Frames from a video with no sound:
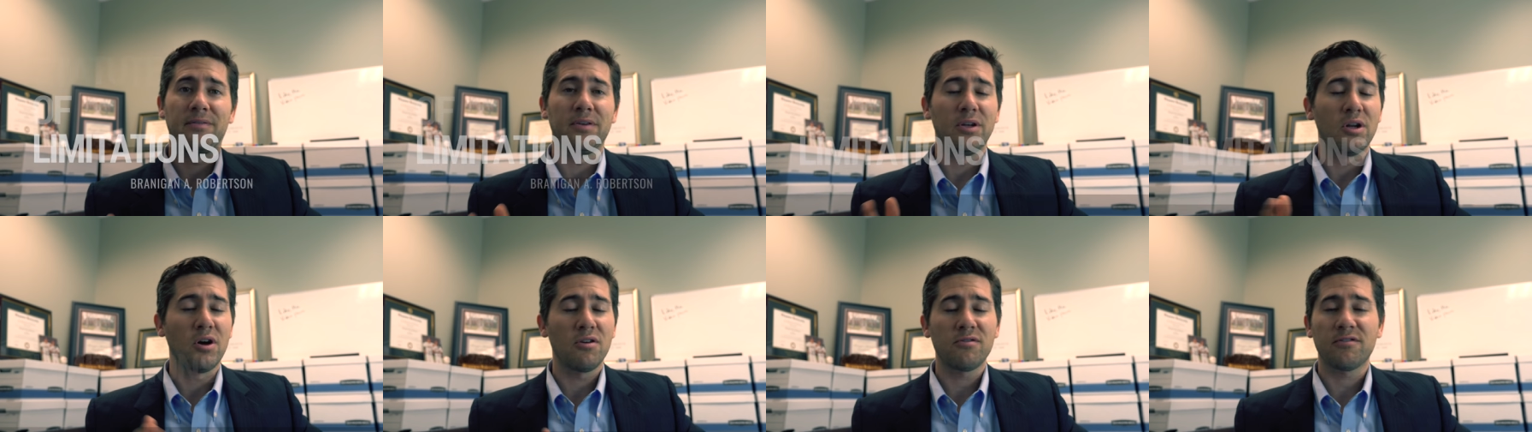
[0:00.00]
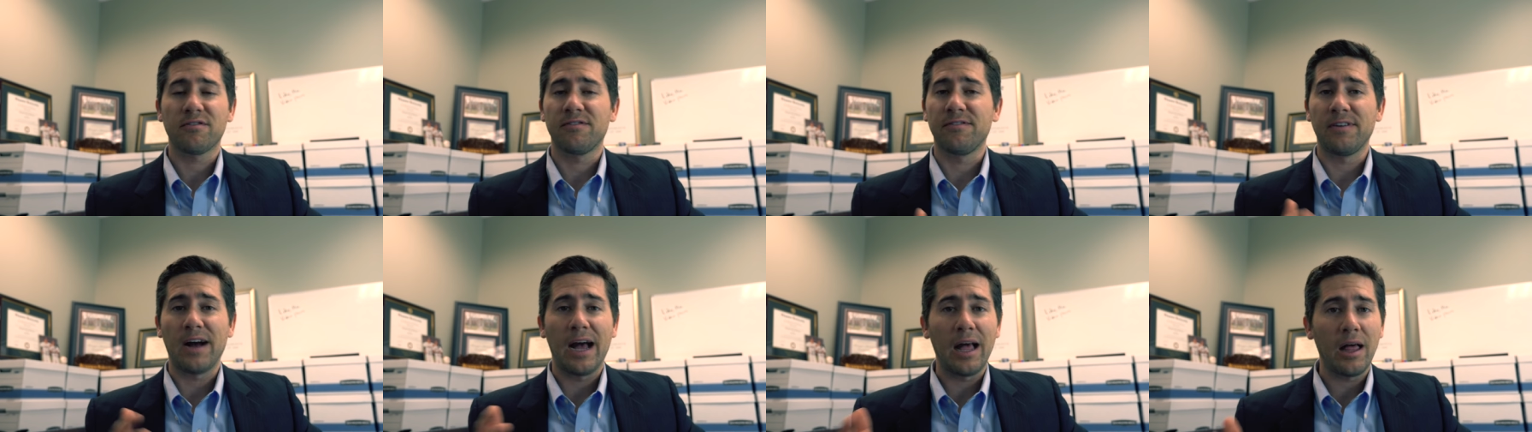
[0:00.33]
If you don't
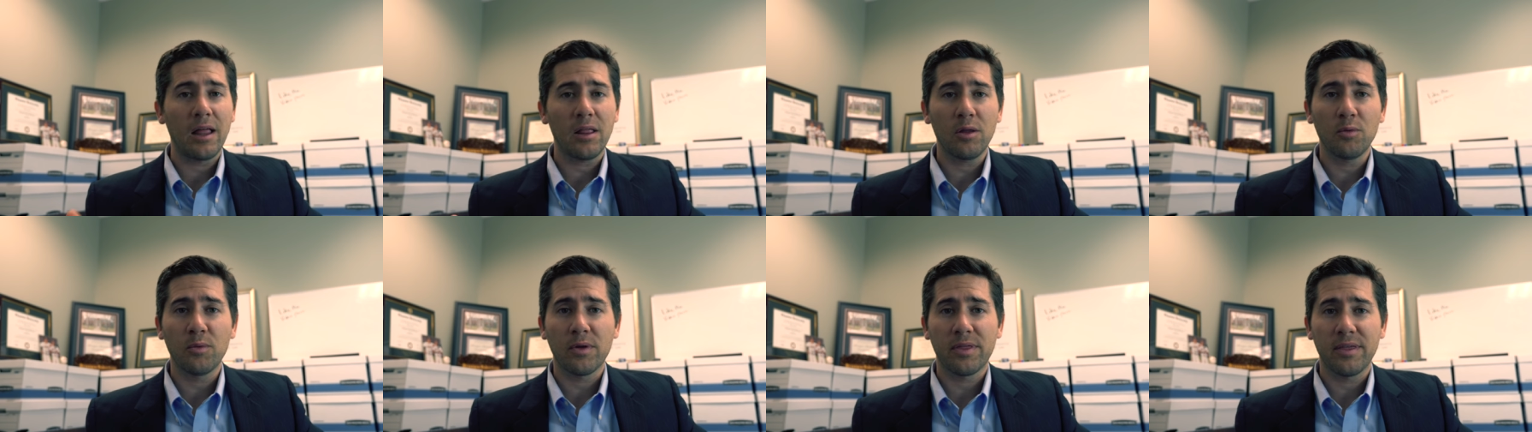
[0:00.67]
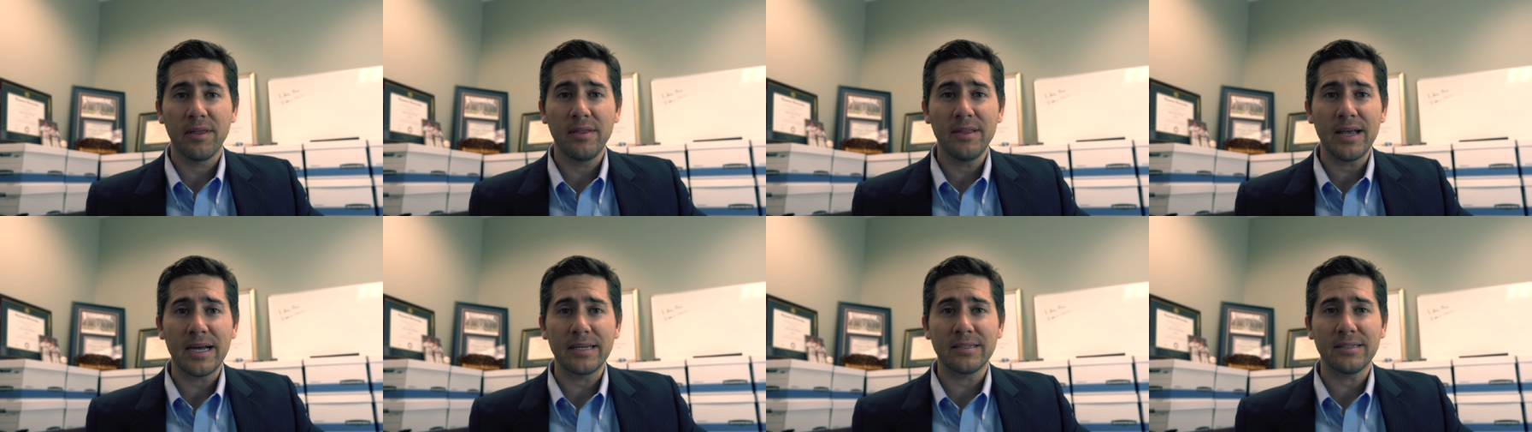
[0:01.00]
file
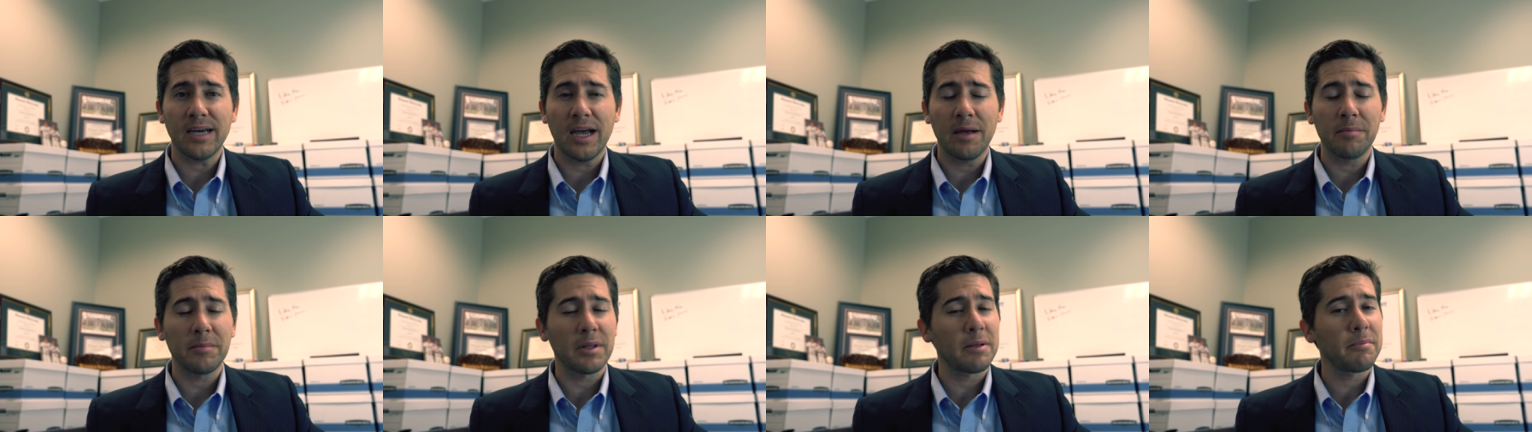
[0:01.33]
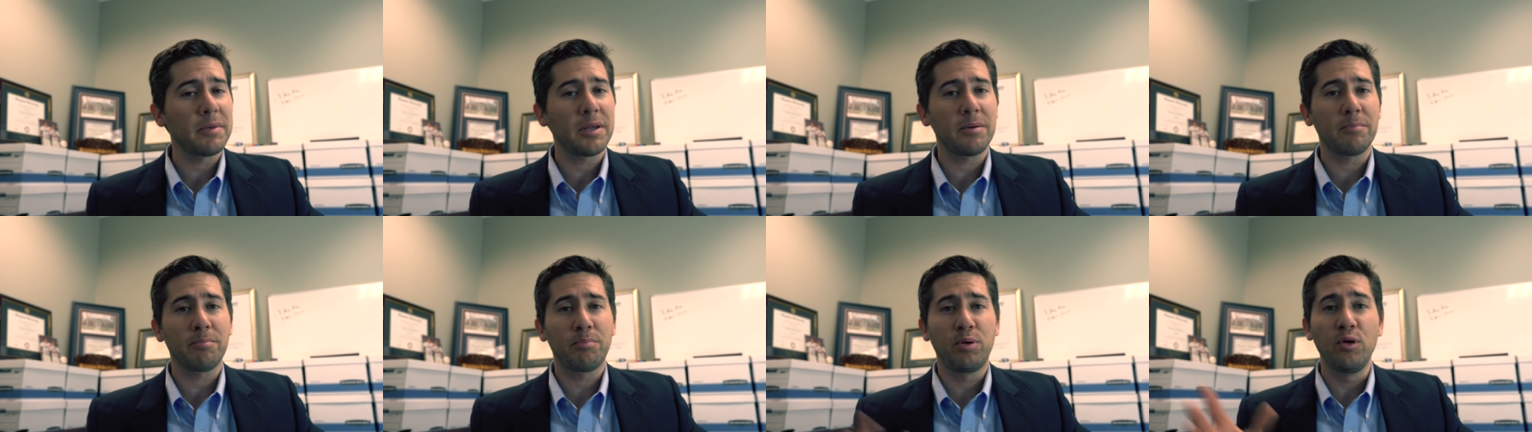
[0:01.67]
within that time
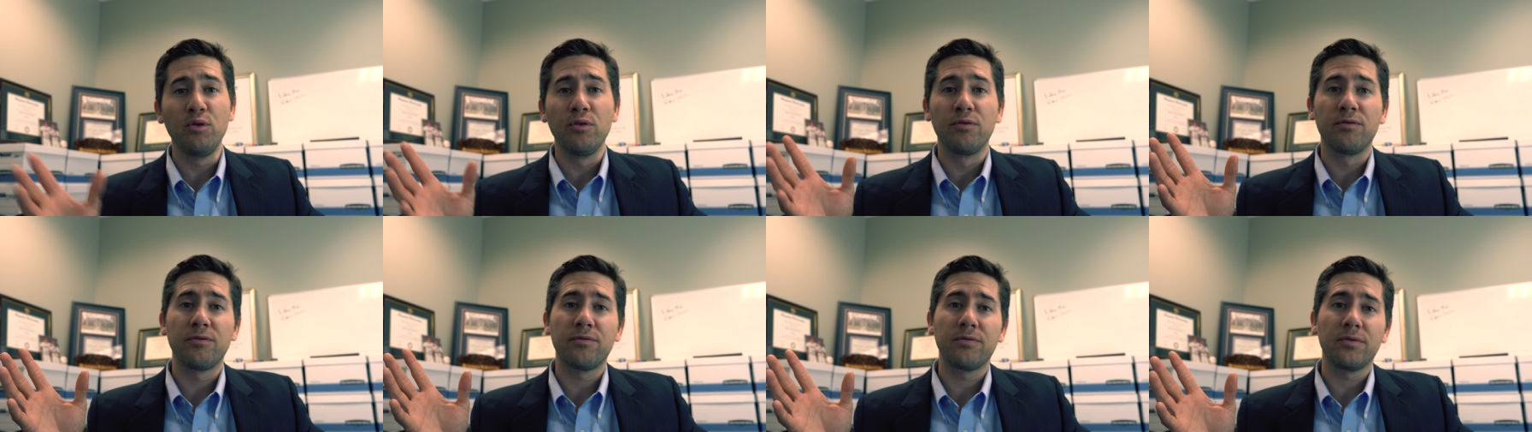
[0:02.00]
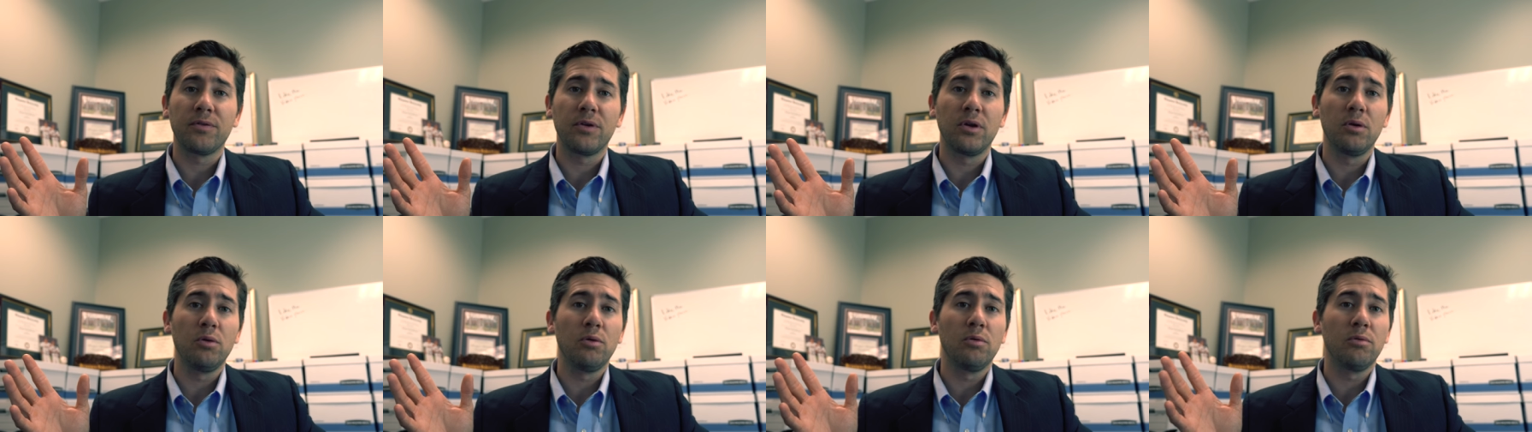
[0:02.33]
limit, poof,
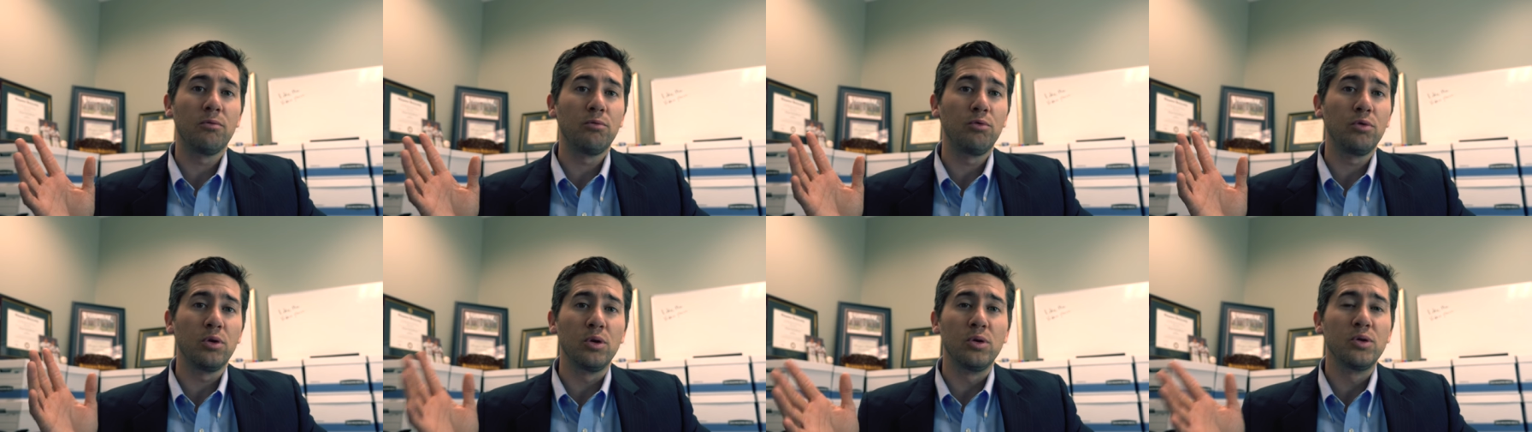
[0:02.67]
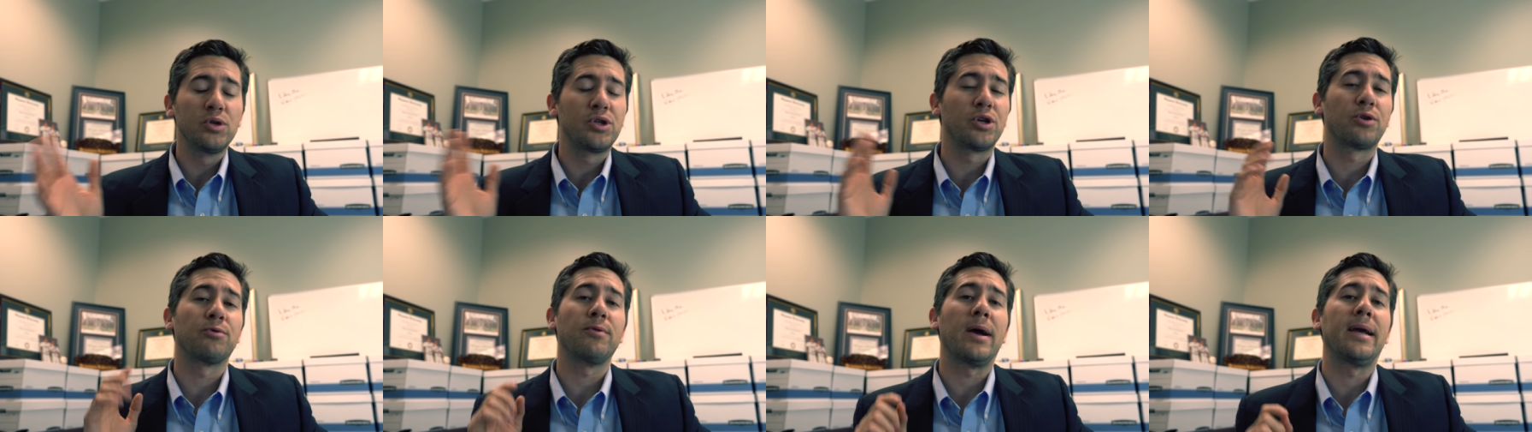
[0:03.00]
you
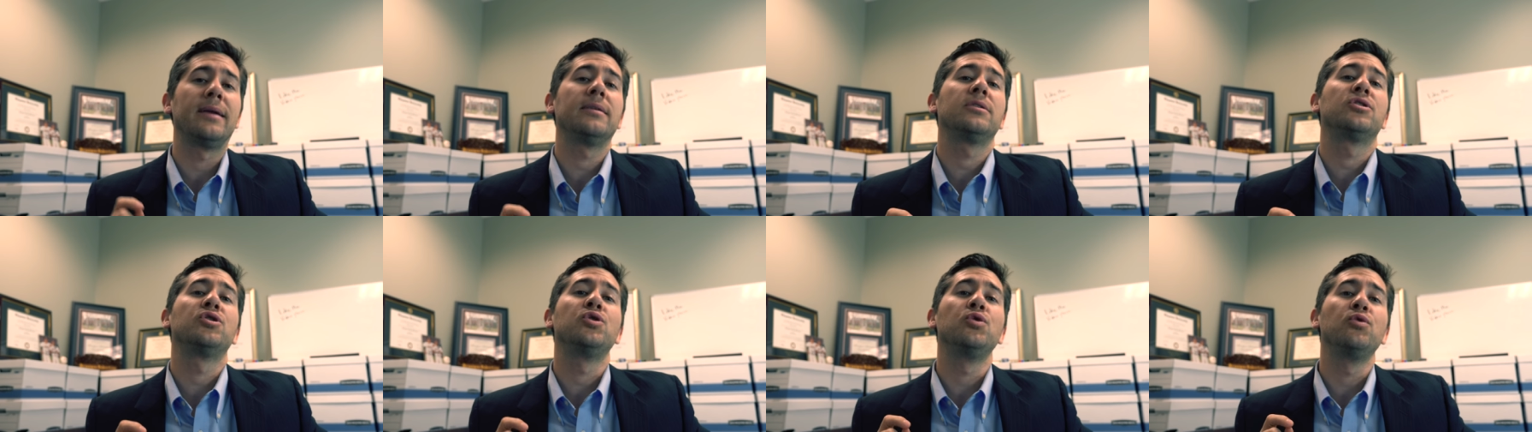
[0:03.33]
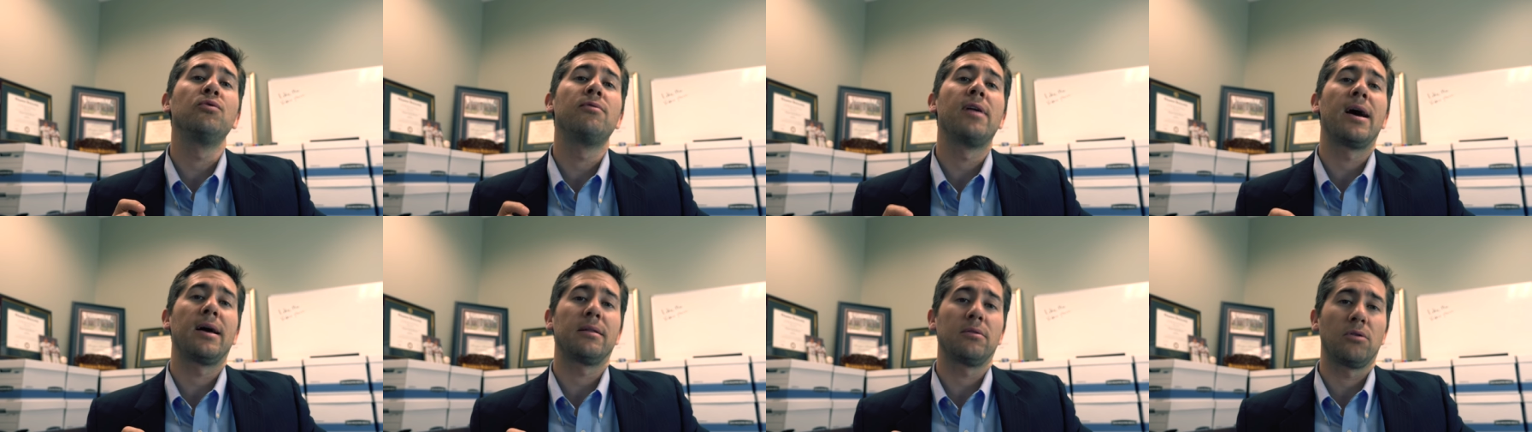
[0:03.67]
lose your right
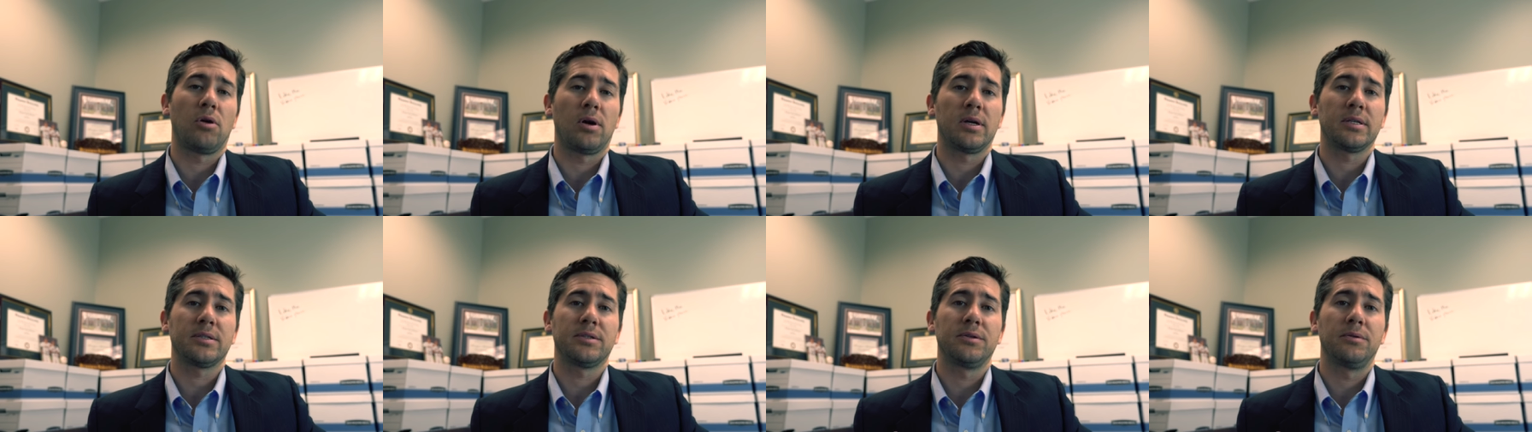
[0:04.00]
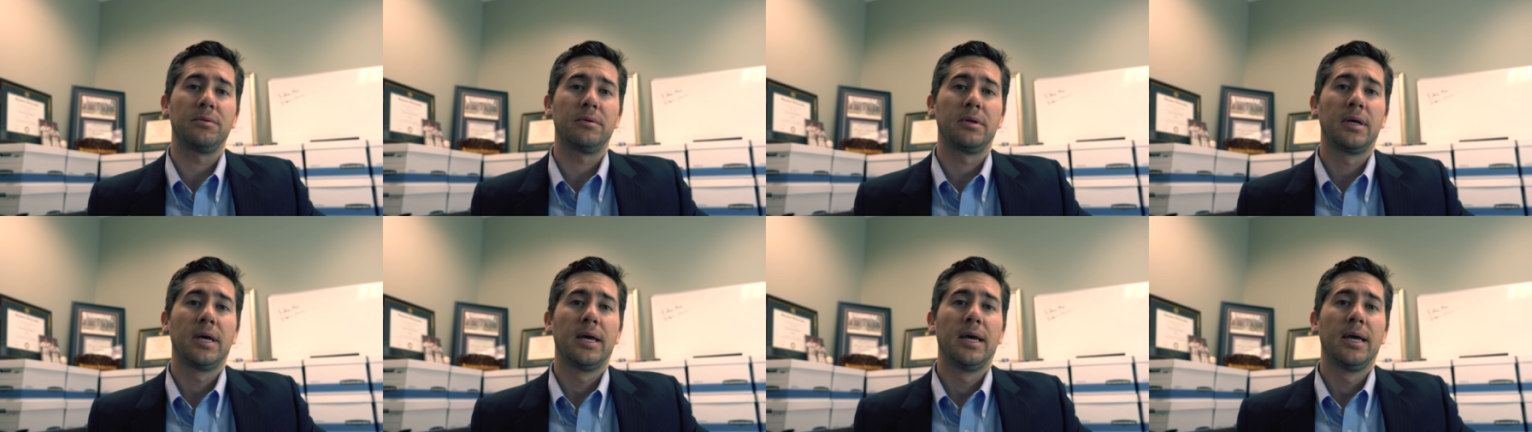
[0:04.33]
to that lawsuit.